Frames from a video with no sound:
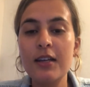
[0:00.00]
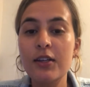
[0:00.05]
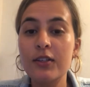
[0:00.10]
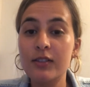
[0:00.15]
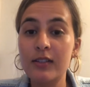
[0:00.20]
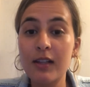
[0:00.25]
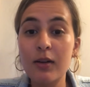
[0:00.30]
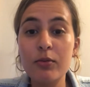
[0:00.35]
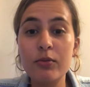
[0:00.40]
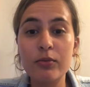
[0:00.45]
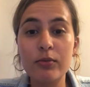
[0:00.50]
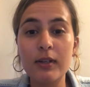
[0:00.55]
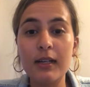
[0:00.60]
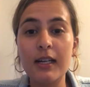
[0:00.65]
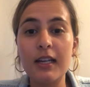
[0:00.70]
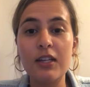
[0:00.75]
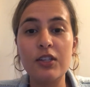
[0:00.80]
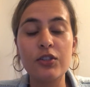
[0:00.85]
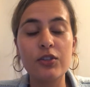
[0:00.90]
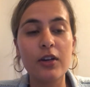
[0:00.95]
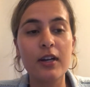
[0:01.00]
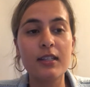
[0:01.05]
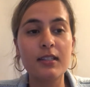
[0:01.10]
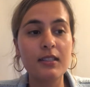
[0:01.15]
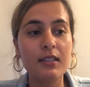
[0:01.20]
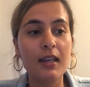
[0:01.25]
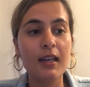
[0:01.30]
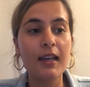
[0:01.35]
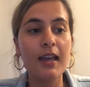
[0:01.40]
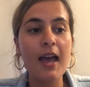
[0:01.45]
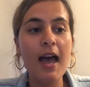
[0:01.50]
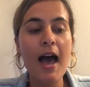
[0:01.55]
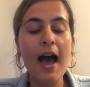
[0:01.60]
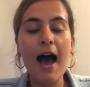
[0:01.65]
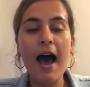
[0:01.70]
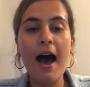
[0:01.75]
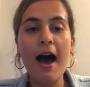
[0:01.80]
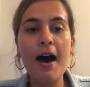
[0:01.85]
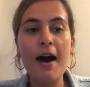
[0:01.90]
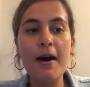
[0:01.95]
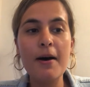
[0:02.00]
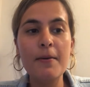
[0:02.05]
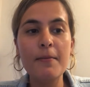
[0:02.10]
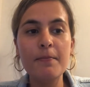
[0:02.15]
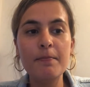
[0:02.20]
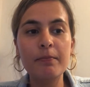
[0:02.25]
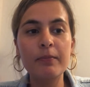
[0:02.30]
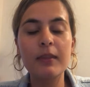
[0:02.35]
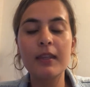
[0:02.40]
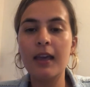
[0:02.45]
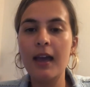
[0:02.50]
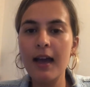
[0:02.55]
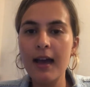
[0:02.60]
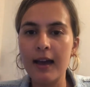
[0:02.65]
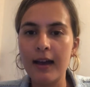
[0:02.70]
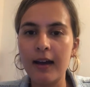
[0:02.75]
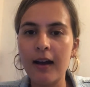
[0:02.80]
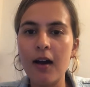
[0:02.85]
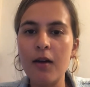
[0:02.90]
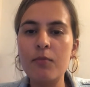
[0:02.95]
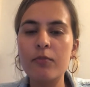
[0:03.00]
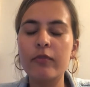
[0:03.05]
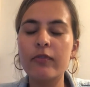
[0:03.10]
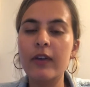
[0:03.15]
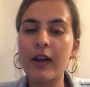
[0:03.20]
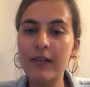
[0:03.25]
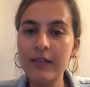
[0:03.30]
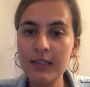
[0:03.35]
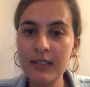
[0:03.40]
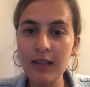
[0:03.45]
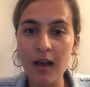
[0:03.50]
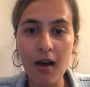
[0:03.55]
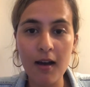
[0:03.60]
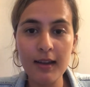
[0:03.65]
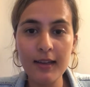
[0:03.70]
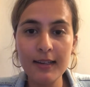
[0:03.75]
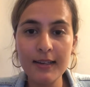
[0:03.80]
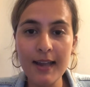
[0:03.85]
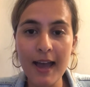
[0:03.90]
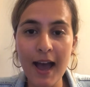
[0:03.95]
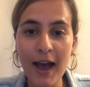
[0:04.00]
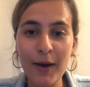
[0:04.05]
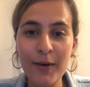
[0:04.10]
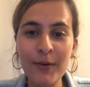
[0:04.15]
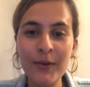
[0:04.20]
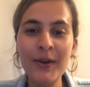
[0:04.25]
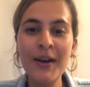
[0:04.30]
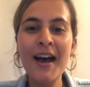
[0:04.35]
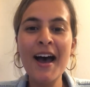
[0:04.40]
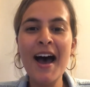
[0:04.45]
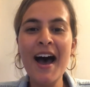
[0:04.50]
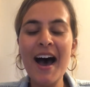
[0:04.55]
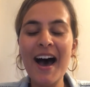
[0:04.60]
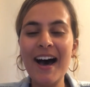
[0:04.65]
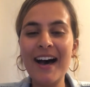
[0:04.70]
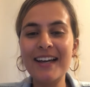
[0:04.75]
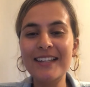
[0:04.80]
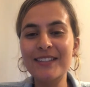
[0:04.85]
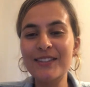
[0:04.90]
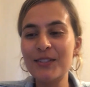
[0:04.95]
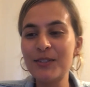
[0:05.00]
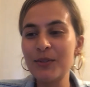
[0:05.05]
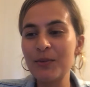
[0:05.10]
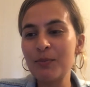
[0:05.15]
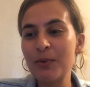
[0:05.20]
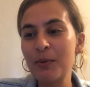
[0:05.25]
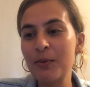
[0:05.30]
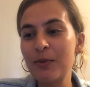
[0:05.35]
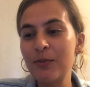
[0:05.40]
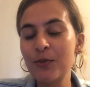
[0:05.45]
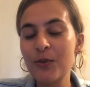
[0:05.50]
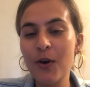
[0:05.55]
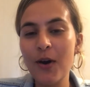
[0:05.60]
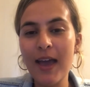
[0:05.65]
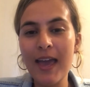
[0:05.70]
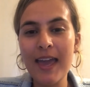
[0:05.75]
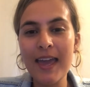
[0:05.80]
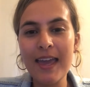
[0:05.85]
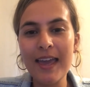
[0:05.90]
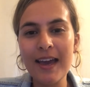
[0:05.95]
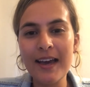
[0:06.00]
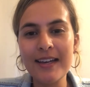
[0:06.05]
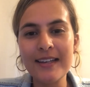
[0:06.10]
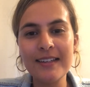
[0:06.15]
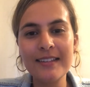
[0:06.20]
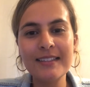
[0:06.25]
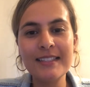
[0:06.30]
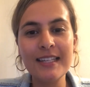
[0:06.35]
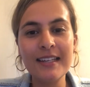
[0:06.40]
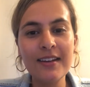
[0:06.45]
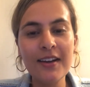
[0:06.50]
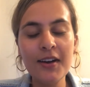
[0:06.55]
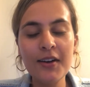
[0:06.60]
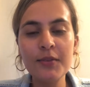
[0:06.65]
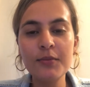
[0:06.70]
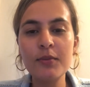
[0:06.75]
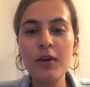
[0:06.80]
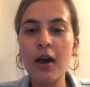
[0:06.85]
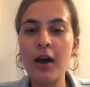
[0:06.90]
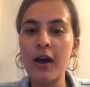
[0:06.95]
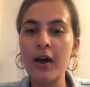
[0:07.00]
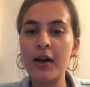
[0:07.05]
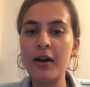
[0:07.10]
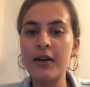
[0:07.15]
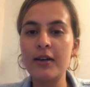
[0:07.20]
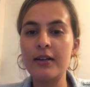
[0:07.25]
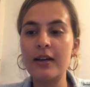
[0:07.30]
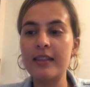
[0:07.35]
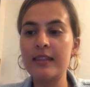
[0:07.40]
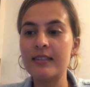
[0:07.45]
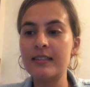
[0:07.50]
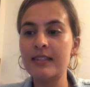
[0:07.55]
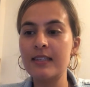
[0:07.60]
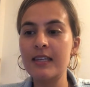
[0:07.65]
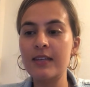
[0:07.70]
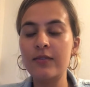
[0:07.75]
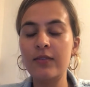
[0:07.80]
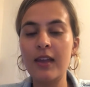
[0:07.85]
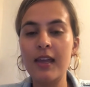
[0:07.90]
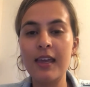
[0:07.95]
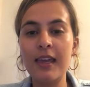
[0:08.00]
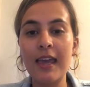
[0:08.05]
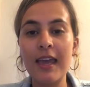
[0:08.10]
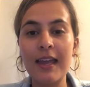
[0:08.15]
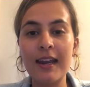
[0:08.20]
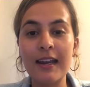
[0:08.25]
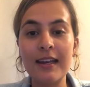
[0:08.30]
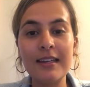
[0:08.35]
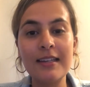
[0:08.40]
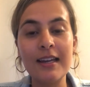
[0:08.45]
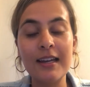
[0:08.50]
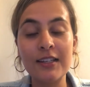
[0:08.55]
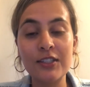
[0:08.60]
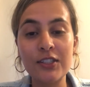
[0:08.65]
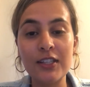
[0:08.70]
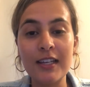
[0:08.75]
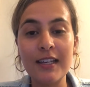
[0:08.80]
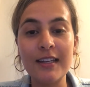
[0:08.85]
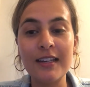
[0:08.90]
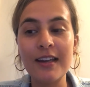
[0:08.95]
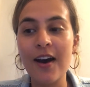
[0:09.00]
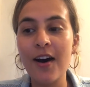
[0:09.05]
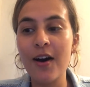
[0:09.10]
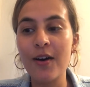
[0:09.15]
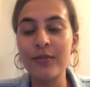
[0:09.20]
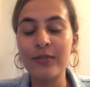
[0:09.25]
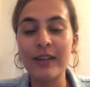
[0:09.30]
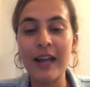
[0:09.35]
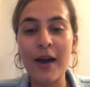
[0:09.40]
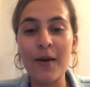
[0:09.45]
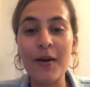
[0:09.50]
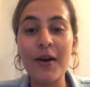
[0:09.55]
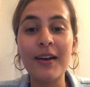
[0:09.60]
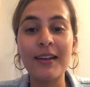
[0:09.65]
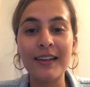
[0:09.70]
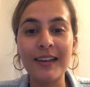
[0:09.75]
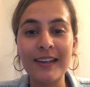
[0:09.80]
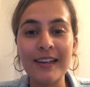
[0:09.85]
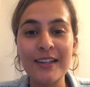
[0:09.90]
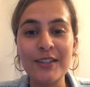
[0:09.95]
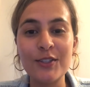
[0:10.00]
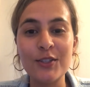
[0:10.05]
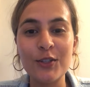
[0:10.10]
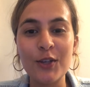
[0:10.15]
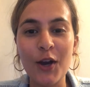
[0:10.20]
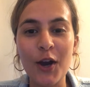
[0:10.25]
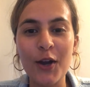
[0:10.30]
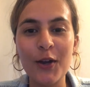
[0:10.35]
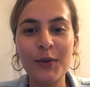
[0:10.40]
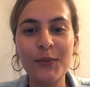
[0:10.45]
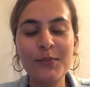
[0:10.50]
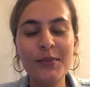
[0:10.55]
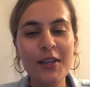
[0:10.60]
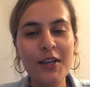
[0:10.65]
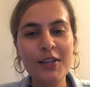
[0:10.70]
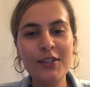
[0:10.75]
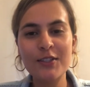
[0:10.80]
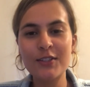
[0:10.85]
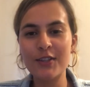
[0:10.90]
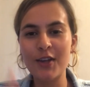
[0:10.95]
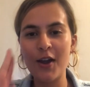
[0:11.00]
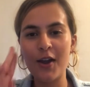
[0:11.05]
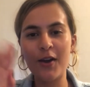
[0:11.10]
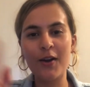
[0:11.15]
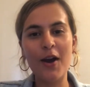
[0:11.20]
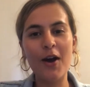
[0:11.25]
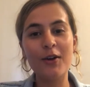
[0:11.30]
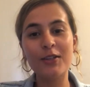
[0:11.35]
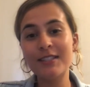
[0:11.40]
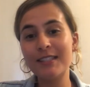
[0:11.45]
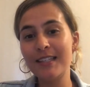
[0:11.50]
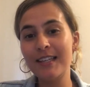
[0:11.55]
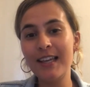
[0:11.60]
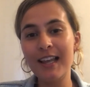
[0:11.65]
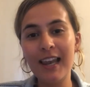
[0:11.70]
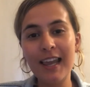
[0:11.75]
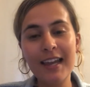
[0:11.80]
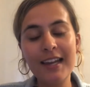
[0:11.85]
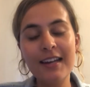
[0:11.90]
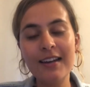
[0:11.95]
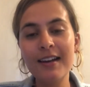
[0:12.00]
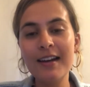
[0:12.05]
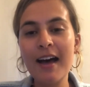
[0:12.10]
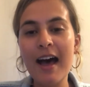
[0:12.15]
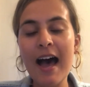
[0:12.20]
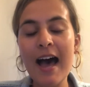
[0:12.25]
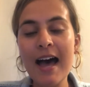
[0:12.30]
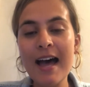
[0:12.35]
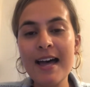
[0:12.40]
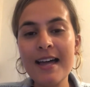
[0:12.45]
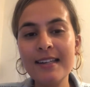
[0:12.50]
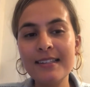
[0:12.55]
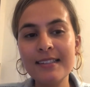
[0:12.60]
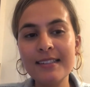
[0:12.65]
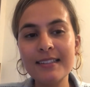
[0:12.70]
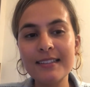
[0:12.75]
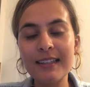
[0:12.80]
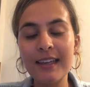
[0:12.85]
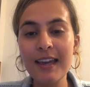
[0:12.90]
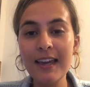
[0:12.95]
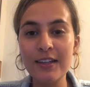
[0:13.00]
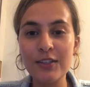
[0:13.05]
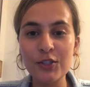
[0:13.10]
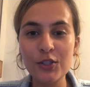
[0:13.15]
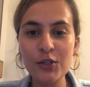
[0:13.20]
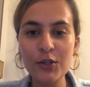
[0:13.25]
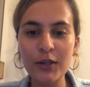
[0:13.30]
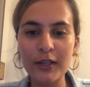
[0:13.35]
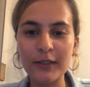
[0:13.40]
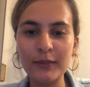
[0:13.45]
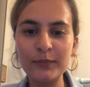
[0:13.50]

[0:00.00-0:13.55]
So that was really interesting. Um, yeah, I'm very tired now, and but we've got a uh, dinner uh, this evening, and I, actually in half an hour, and I need to go. So I'll see you later, and yeah, enjoy.